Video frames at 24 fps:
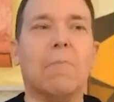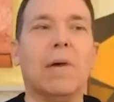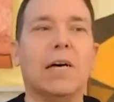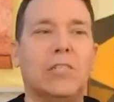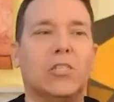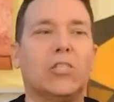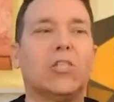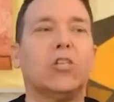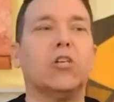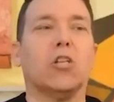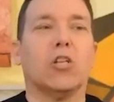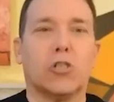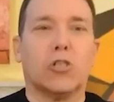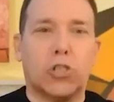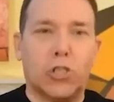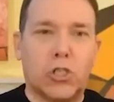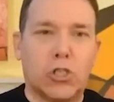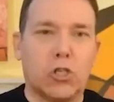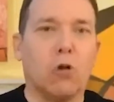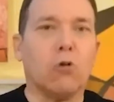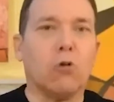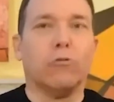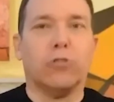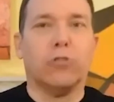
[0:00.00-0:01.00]
muscular
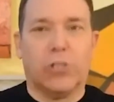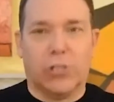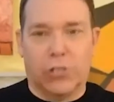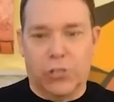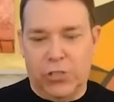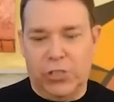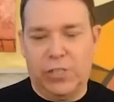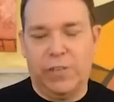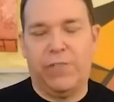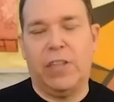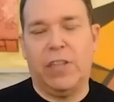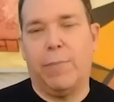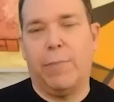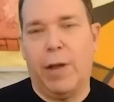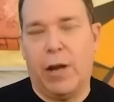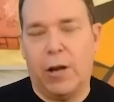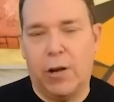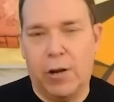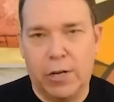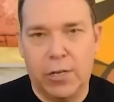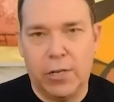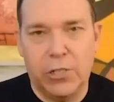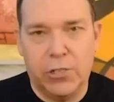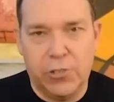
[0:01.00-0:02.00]
shoulders of the
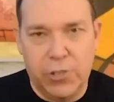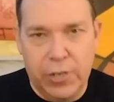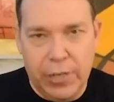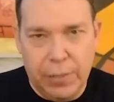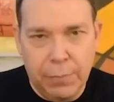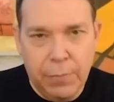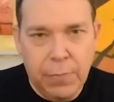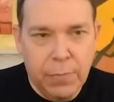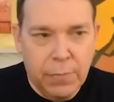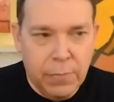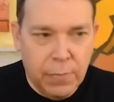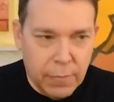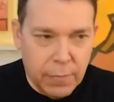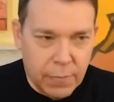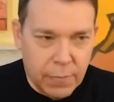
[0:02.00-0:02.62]
american dream